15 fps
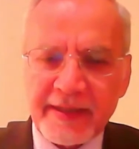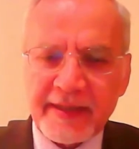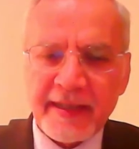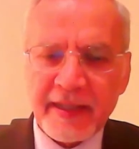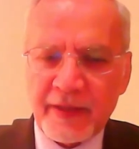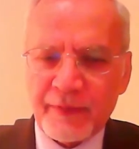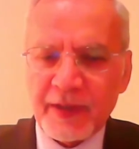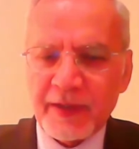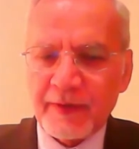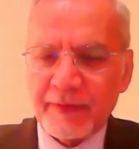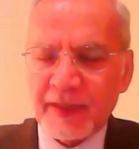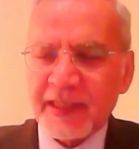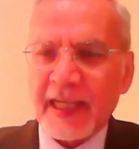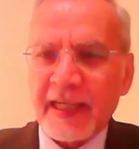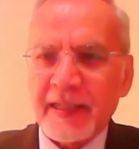we can
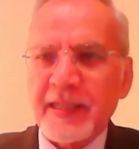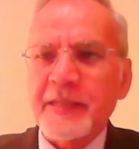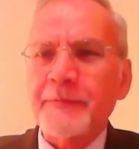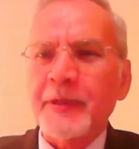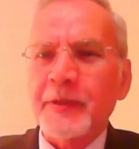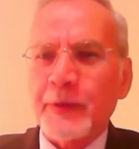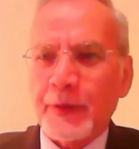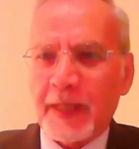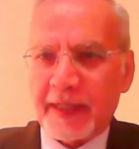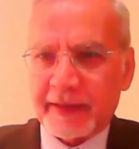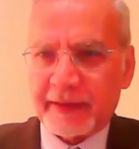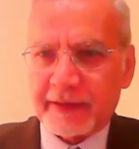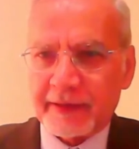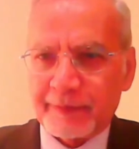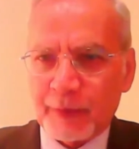speculate
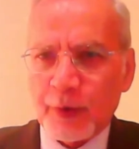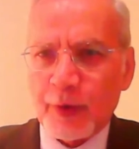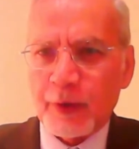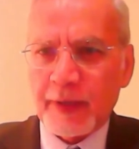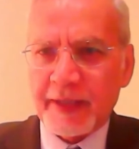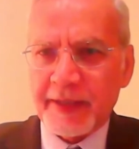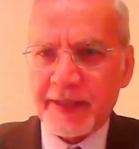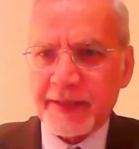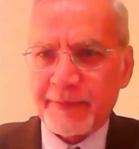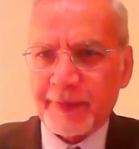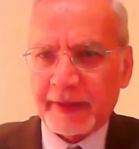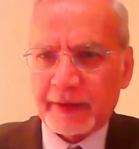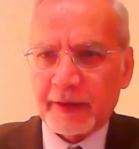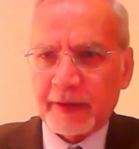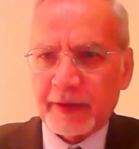more or less, but I
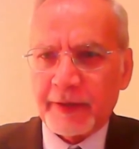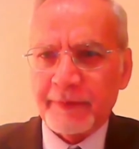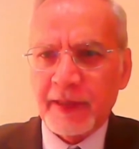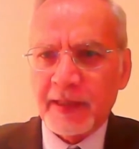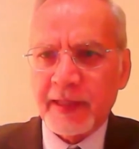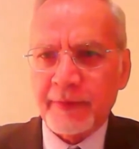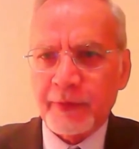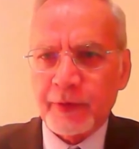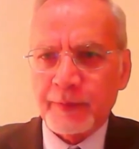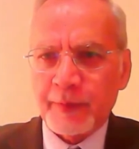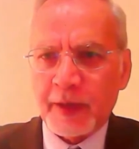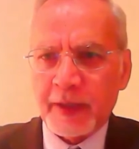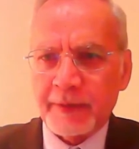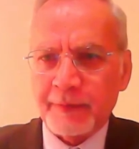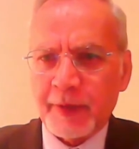will give you my
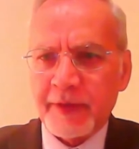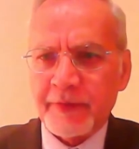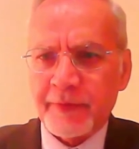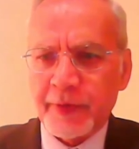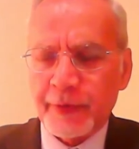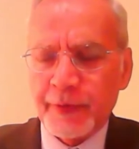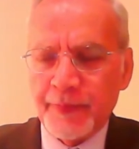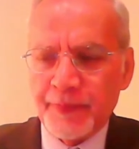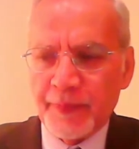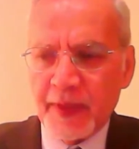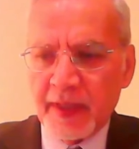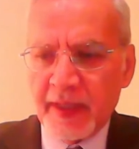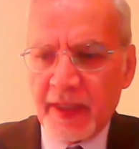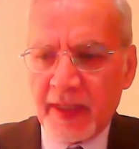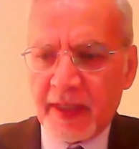view.
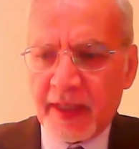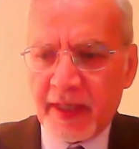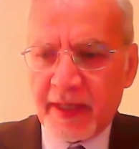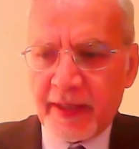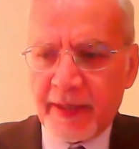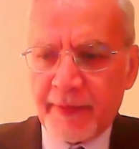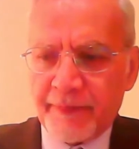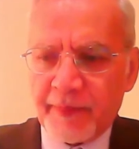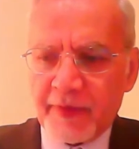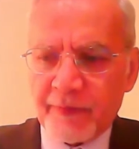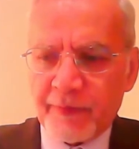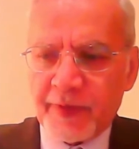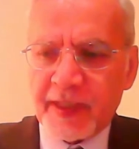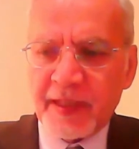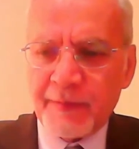Within
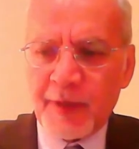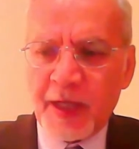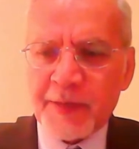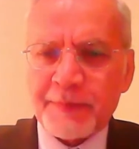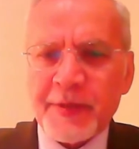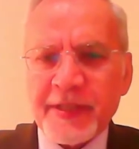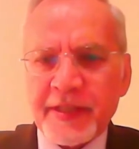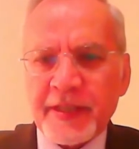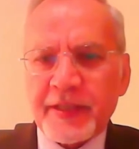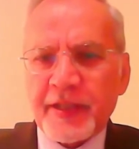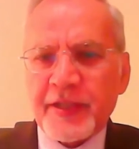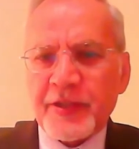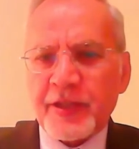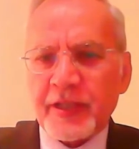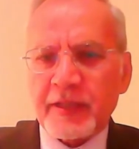my
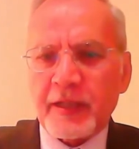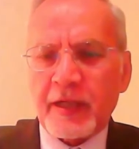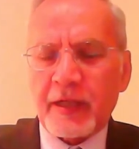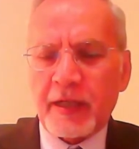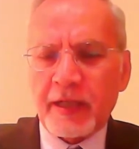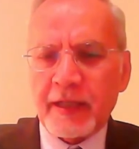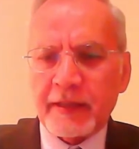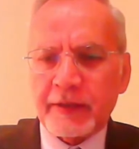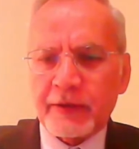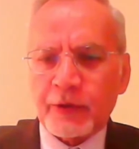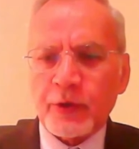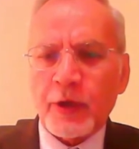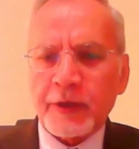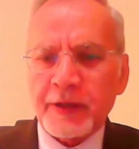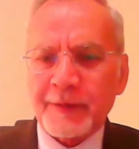presentation, I talked
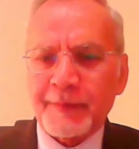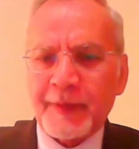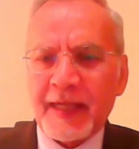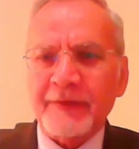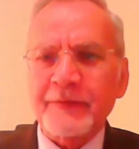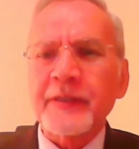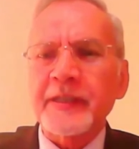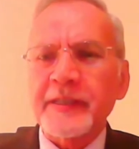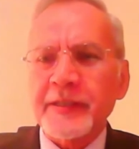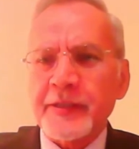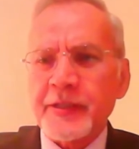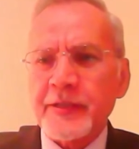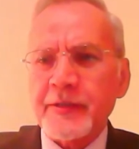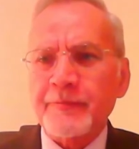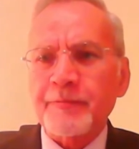about various
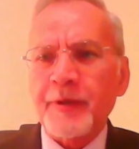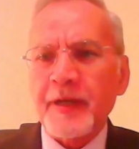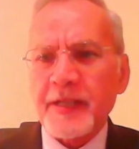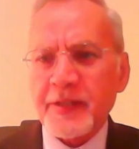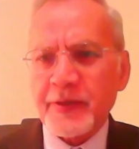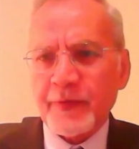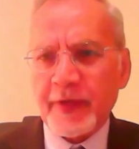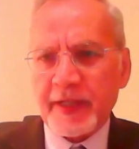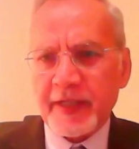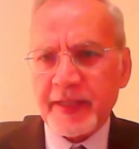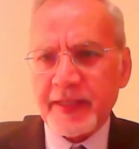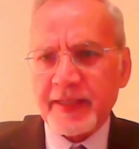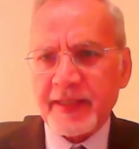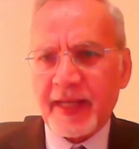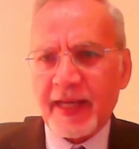pathways,
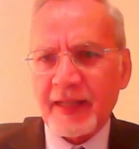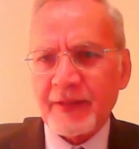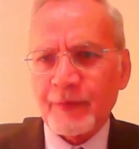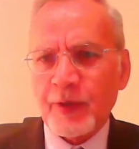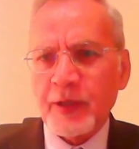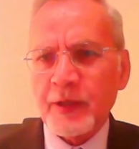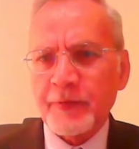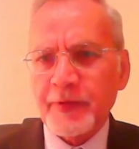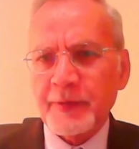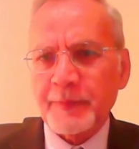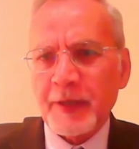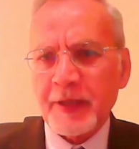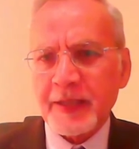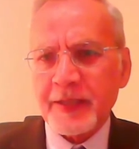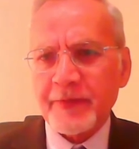and one of the
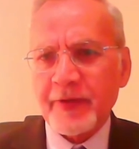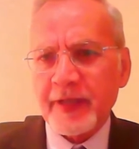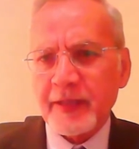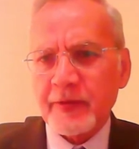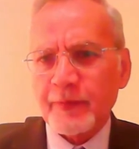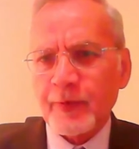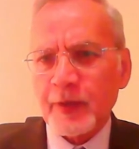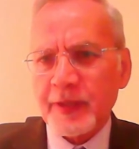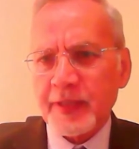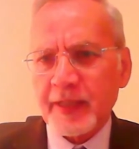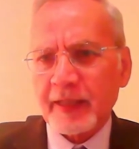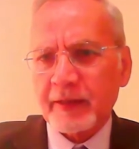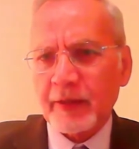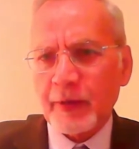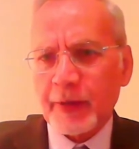pathways was that,
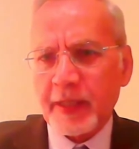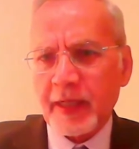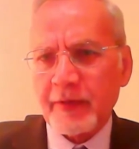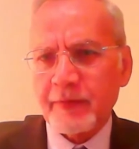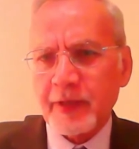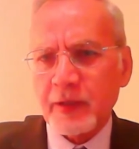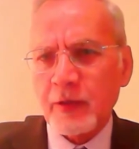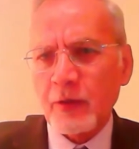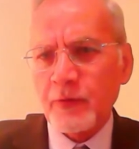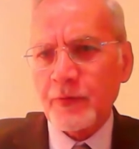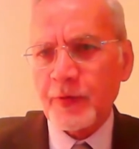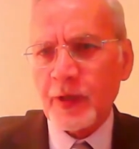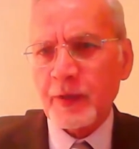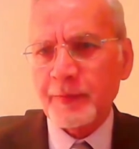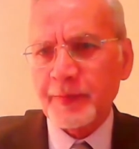okay, we go from
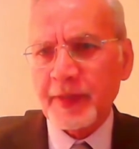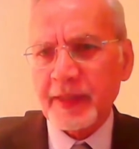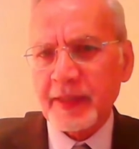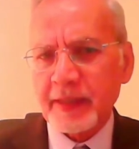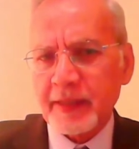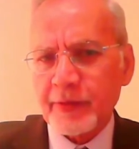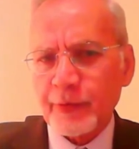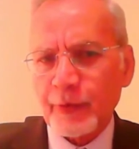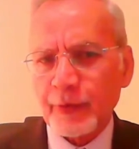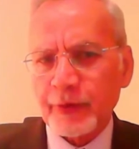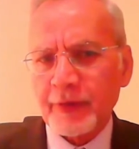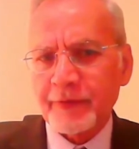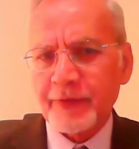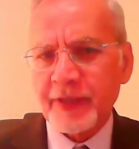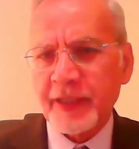the sort of
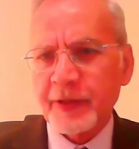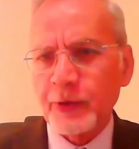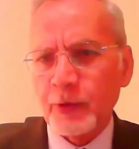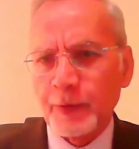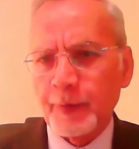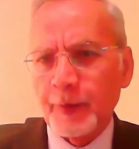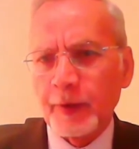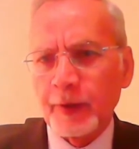renewable